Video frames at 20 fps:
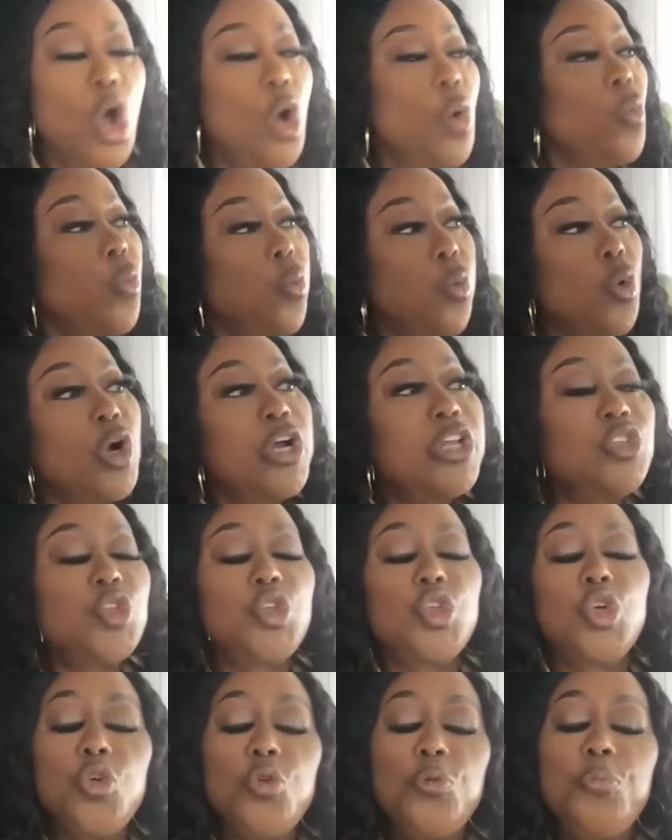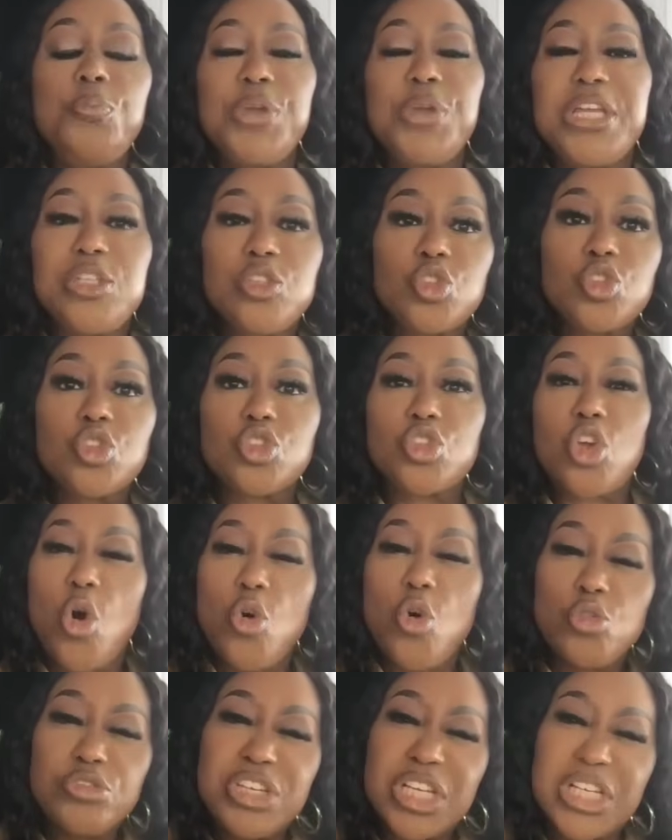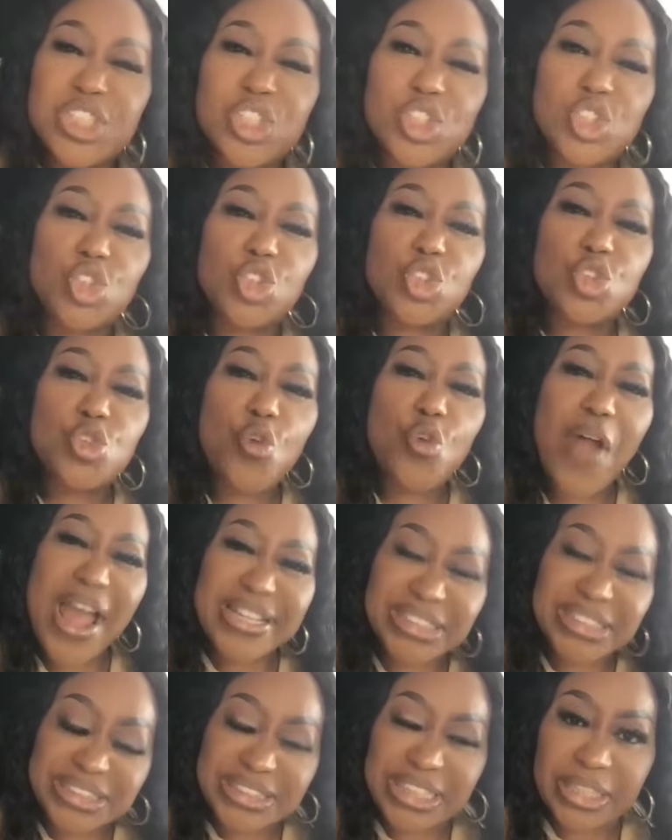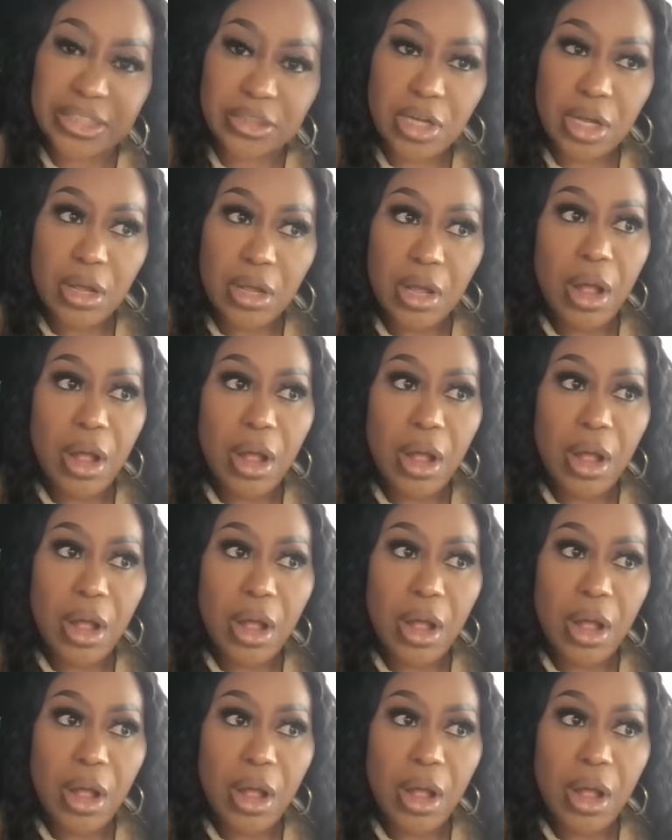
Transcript: Would you be so distracted